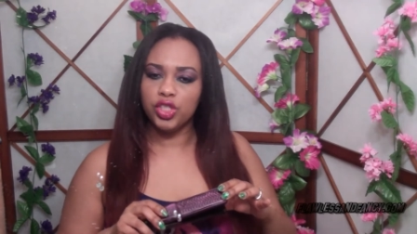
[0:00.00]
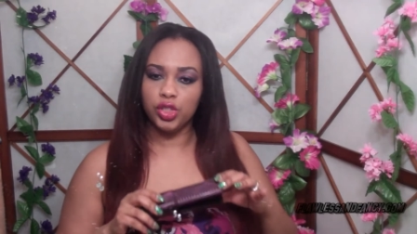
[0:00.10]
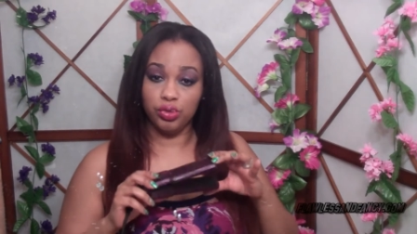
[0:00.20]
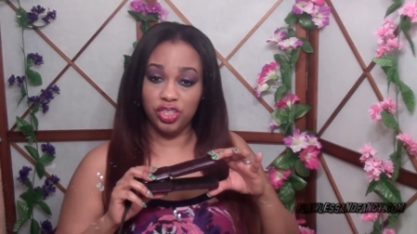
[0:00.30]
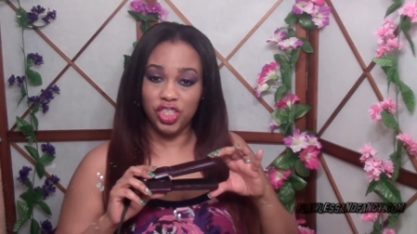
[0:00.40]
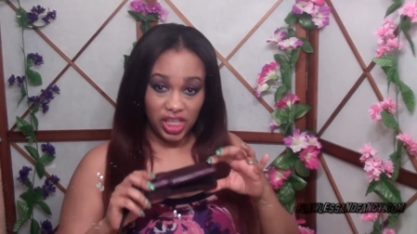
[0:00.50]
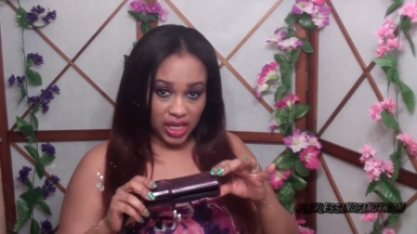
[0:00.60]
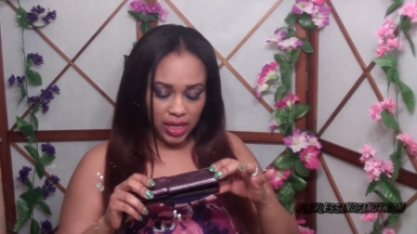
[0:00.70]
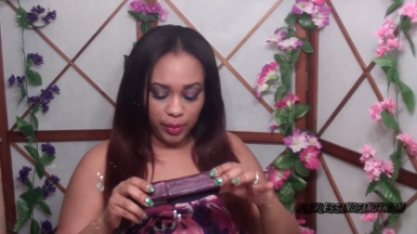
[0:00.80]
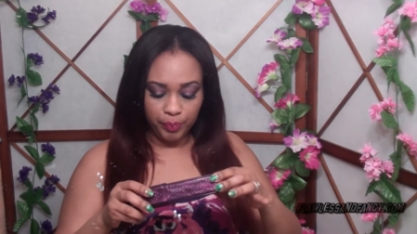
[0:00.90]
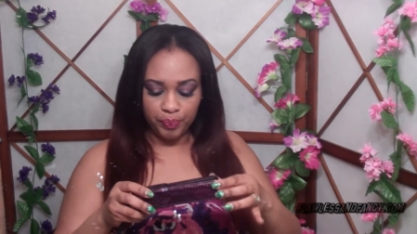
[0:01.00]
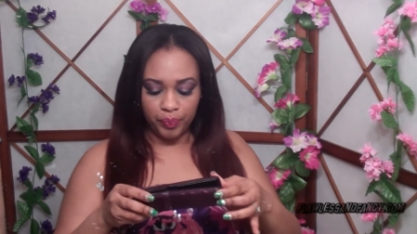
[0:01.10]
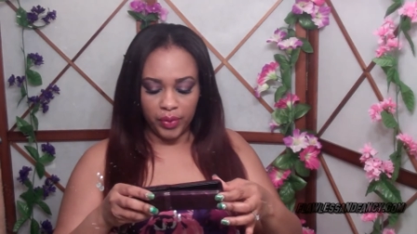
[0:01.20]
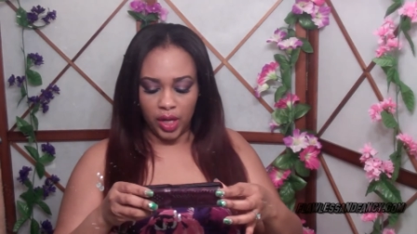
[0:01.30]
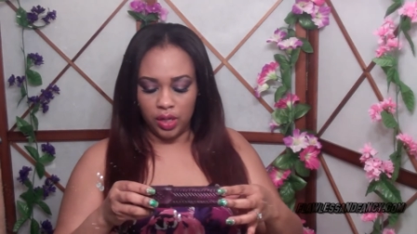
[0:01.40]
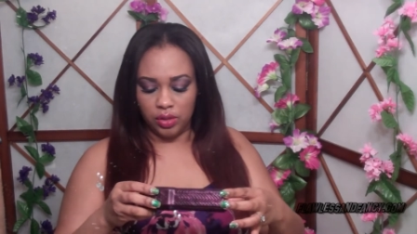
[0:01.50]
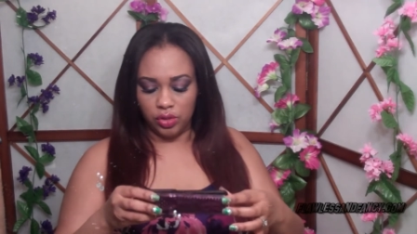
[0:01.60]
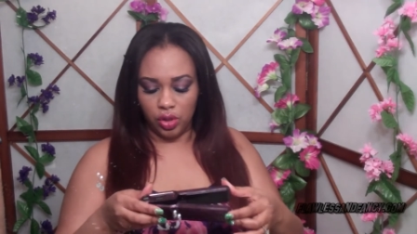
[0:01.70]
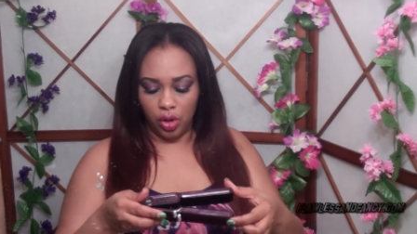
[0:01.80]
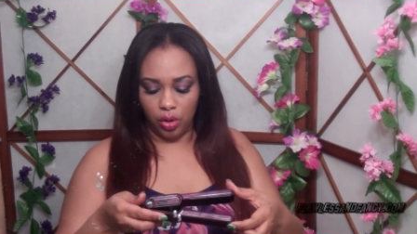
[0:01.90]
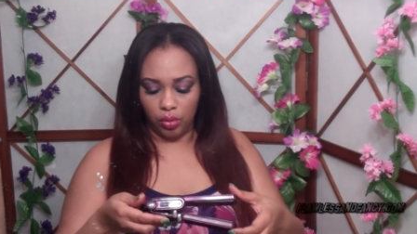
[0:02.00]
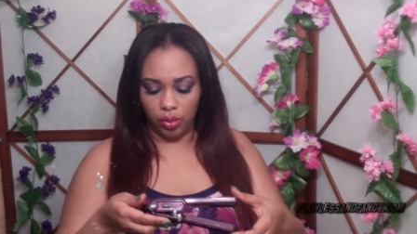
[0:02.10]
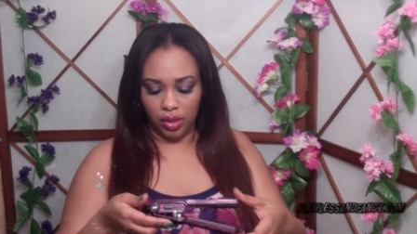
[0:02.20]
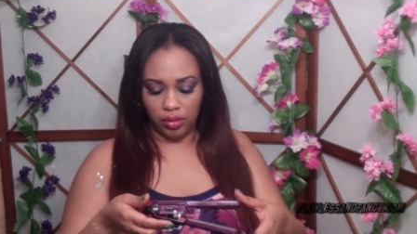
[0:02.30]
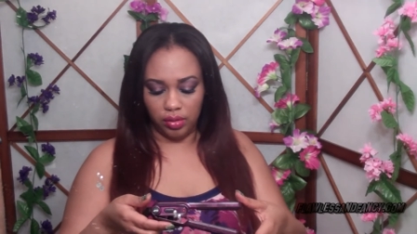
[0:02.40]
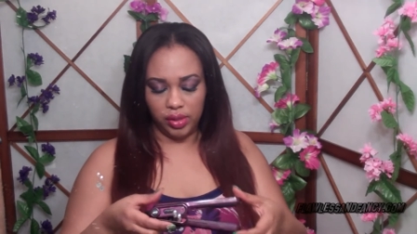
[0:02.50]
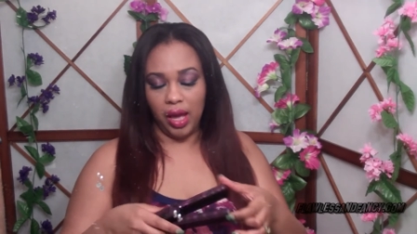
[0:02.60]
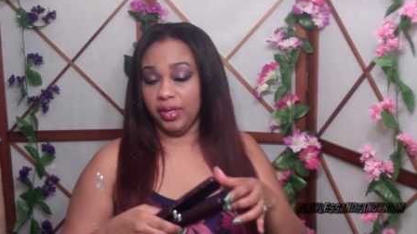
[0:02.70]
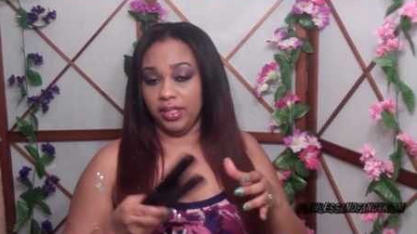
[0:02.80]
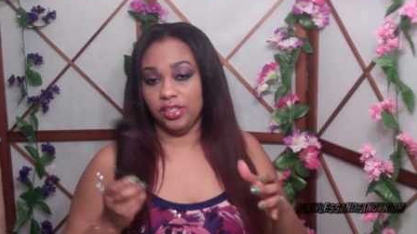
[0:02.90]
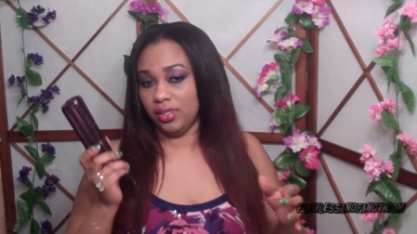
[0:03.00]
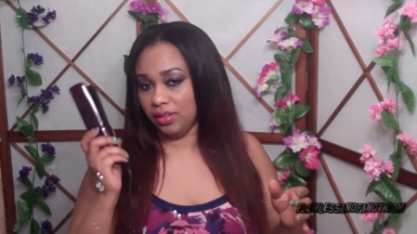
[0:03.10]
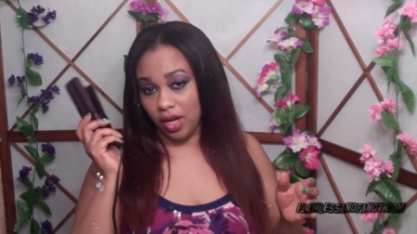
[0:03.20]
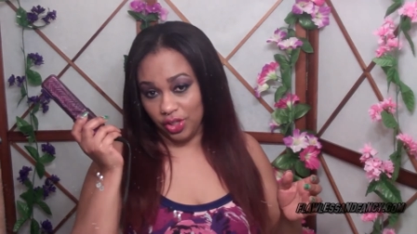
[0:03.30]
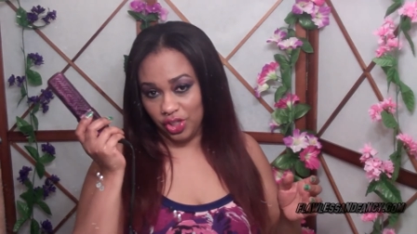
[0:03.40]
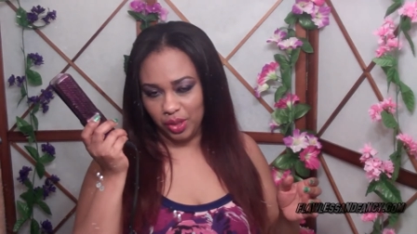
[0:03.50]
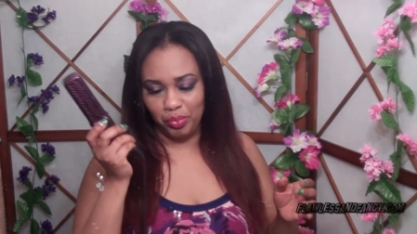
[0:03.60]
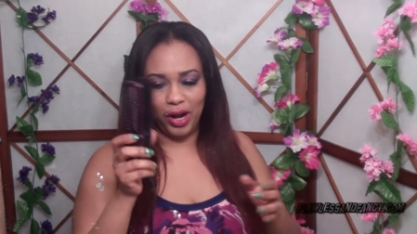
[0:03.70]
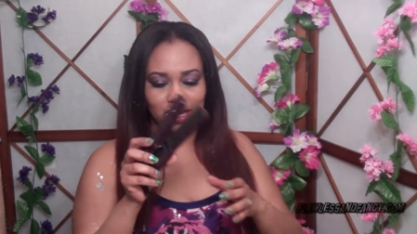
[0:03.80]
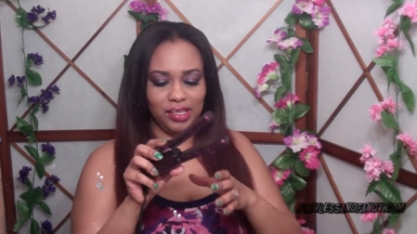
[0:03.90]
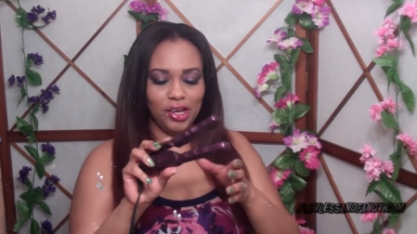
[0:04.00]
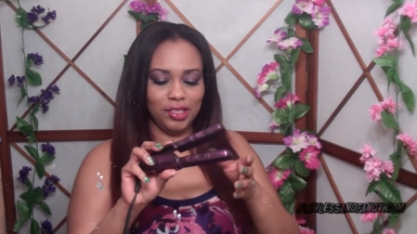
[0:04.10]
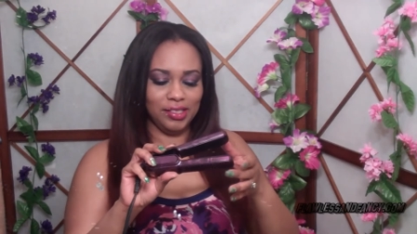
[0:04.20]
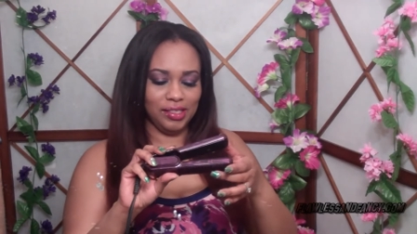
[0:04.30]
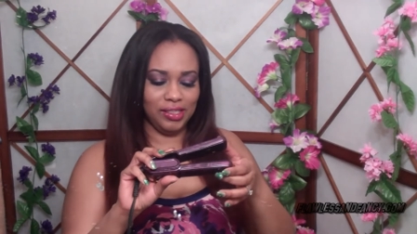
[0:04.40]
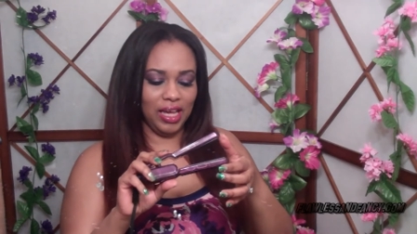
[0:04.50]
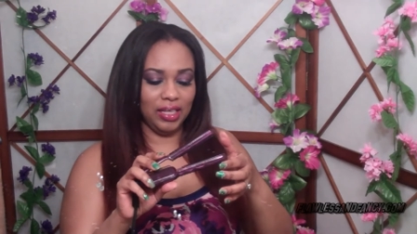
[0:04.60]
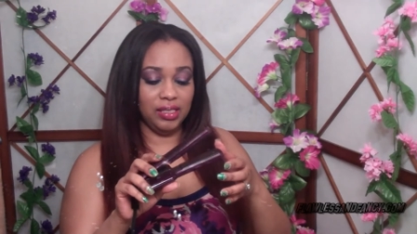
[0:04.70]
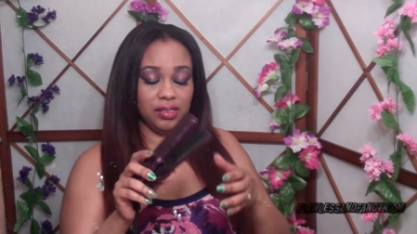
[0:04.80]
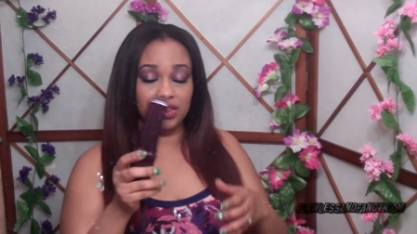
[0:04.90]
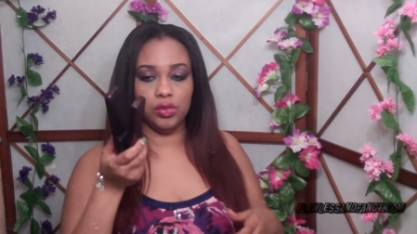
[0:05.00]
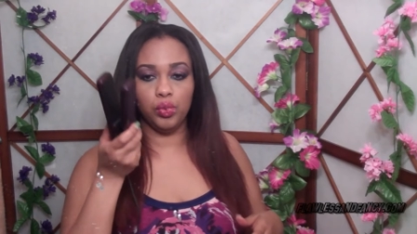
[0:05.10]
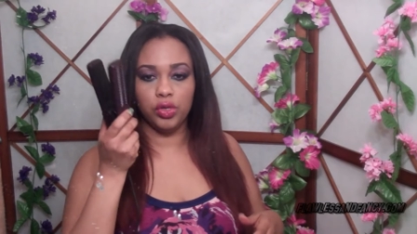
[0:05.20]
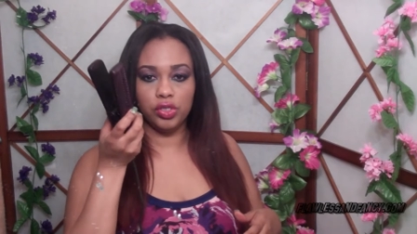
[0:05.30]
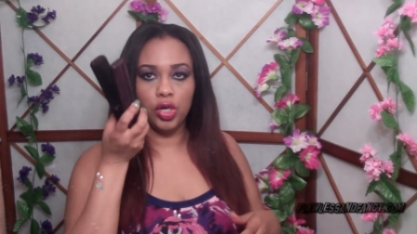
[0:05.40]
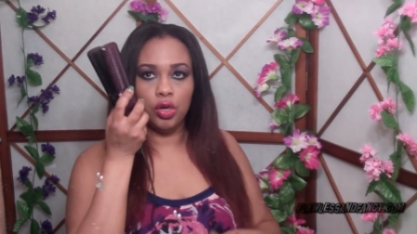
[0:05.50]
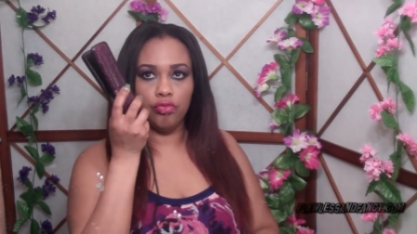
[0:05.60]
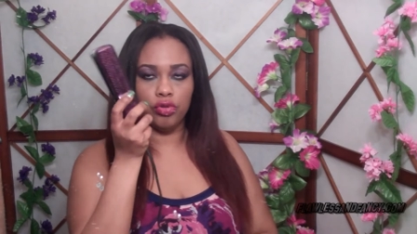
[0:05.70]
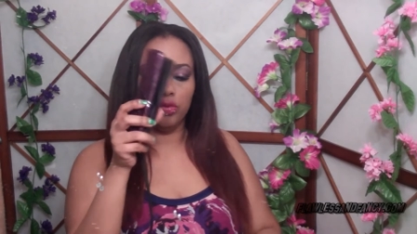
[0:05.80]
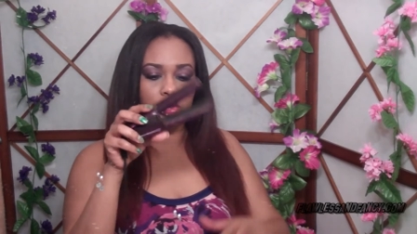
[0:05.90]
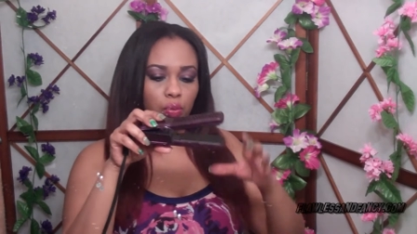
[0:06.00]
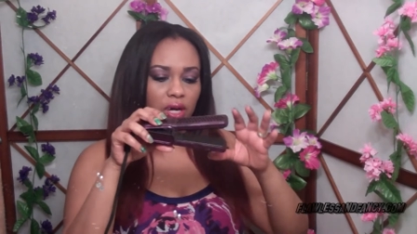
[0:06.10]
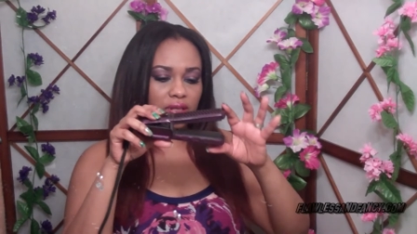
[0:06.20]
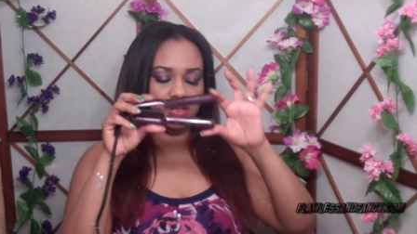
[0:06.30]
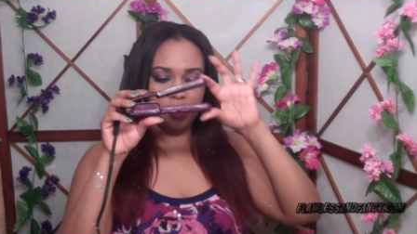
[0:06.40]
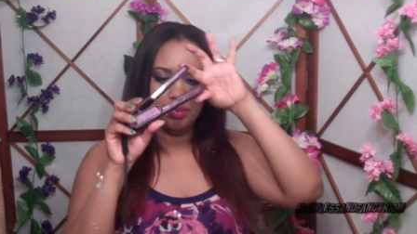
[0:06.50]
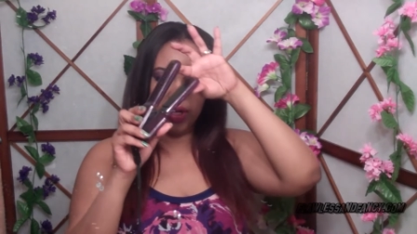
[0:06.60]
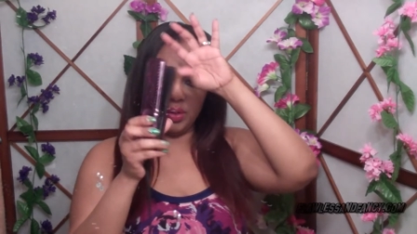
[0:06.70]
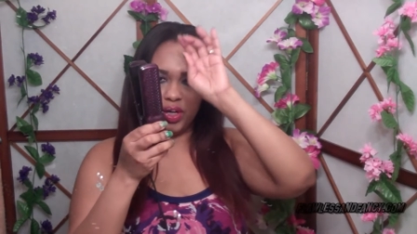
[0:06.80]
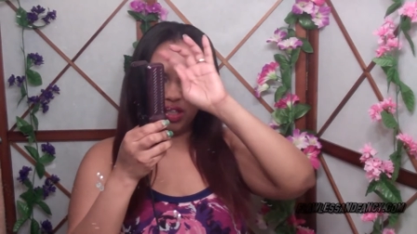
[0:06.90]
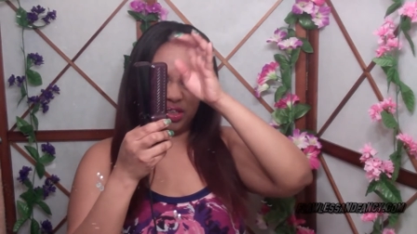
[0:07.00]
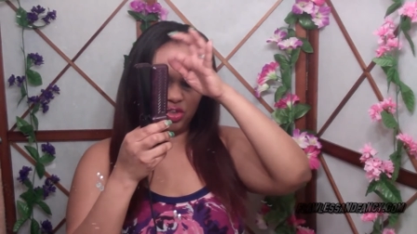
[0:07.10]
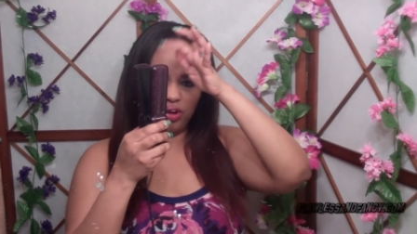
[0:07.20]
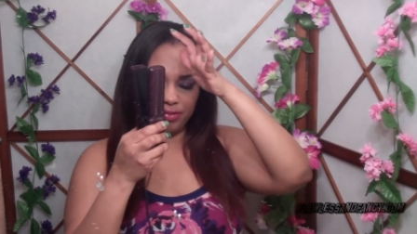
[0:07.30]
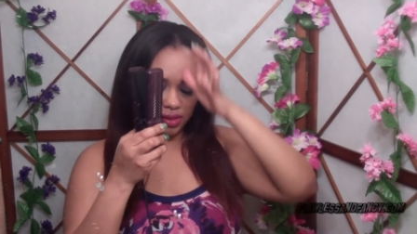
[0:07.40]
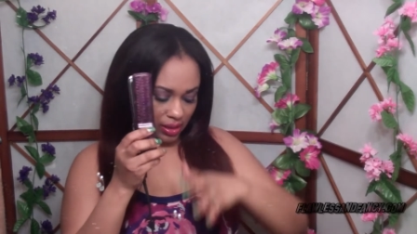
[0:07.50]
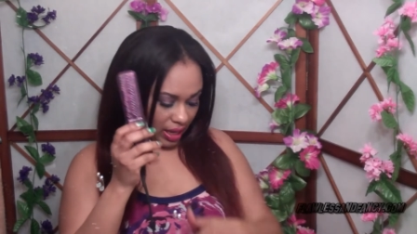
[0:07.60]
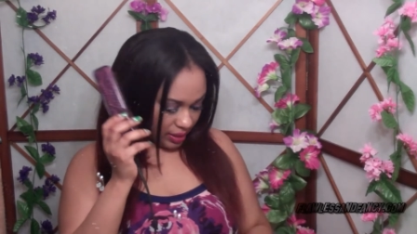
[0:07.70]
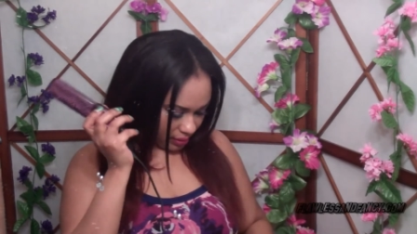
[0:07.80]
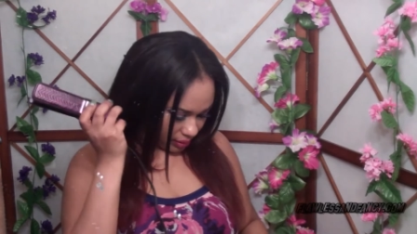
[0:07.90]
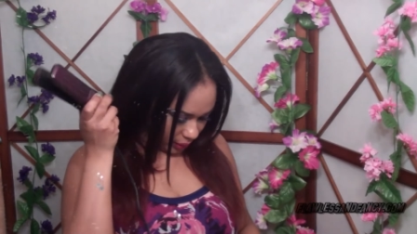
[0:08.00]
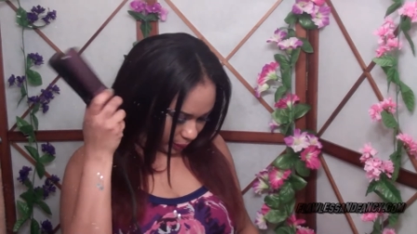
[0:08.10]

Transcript: to Chi, so yeah, but they're just not cheap price. I got this at Sally's, and this works really, really well. This is a mini one. It's a travel size